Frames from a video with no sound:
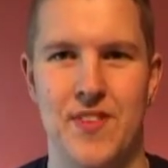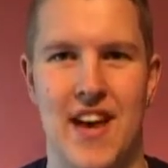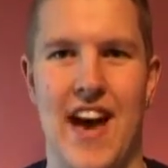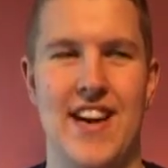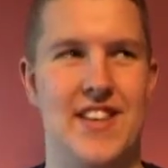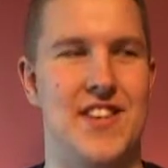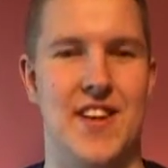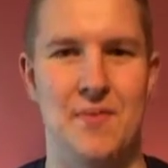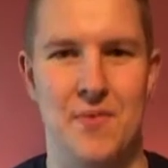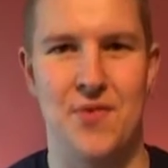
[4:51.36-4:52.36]
age is a
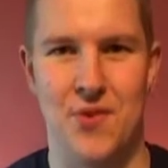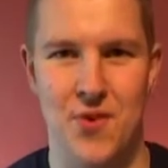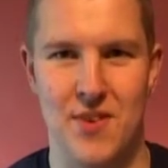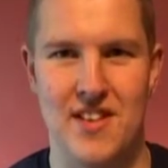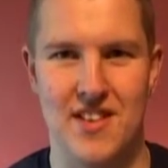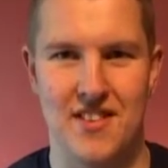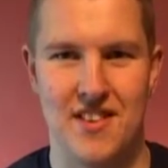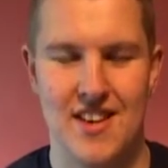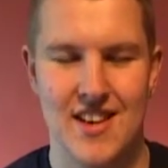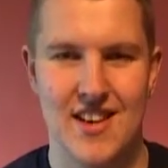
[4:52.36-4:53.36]
number for a reason.
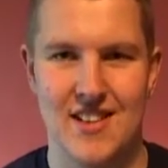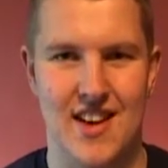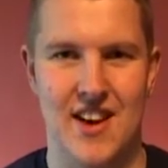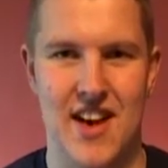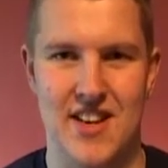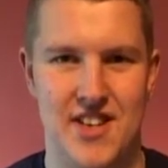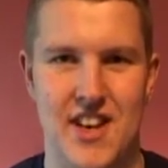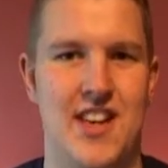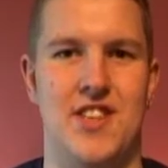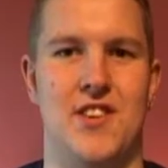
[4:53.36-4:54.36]
So it's
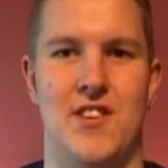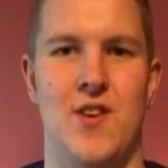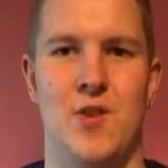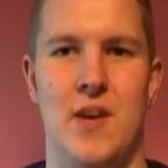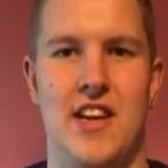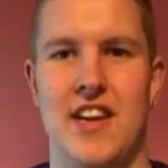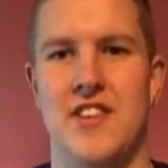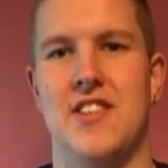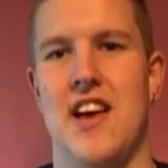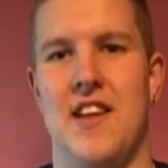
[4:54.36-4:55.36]
just newspeak. They're
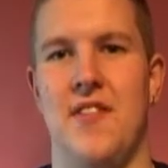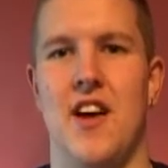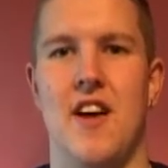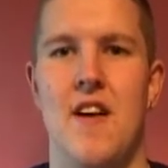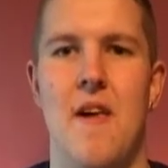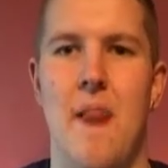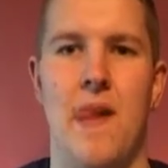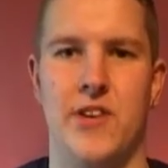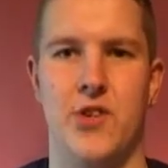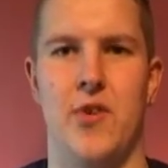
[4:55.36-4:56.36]
just saying that
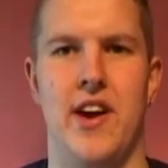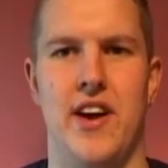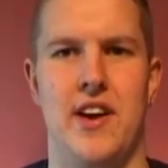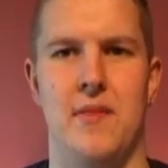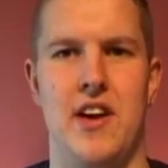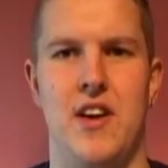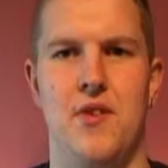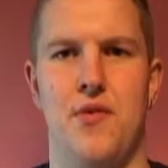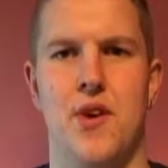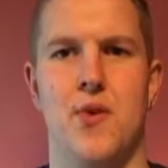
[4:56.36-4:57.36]
joy can make you
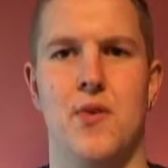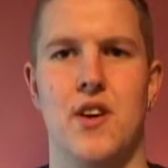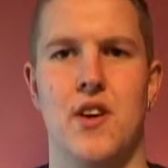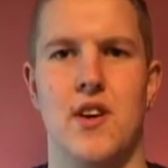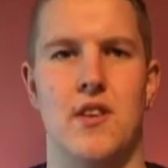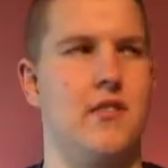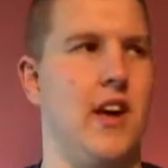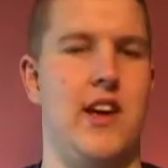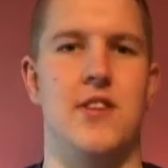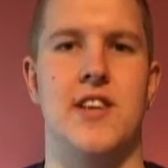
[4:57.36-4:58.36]
feel
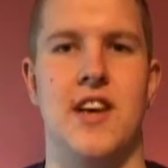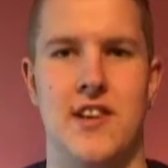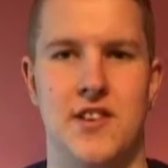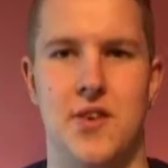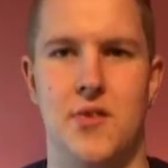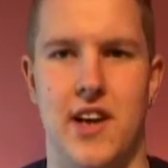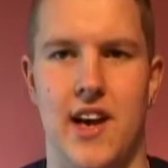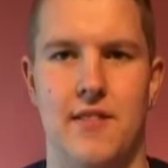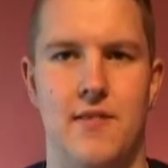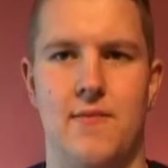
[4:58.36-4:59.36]
like you're 10 years old
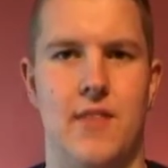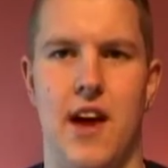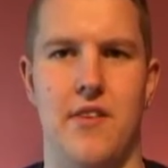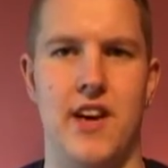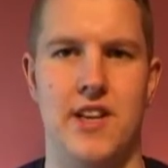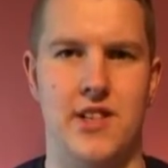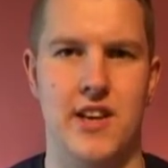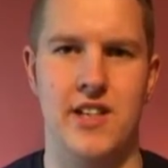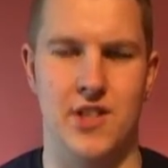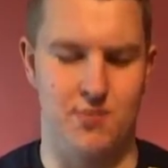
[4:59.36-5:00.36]
again. No,
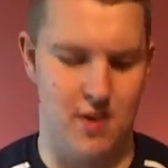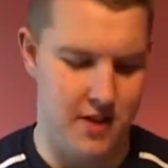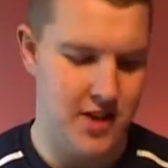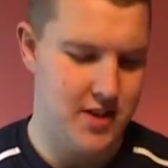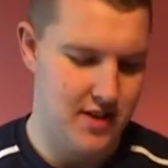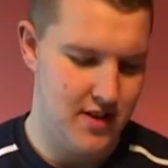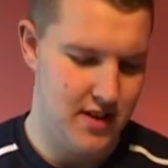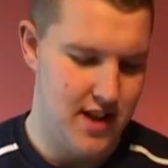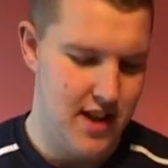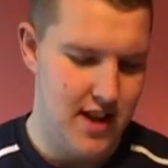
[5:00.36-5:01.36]
it's just rubbish.
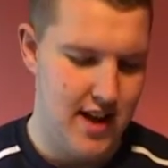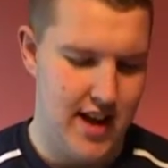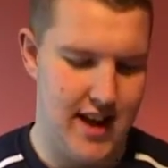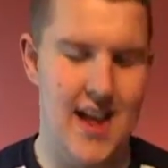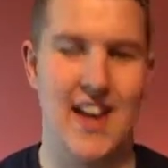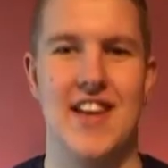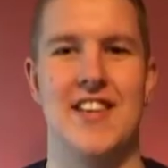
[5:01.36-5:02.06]
And they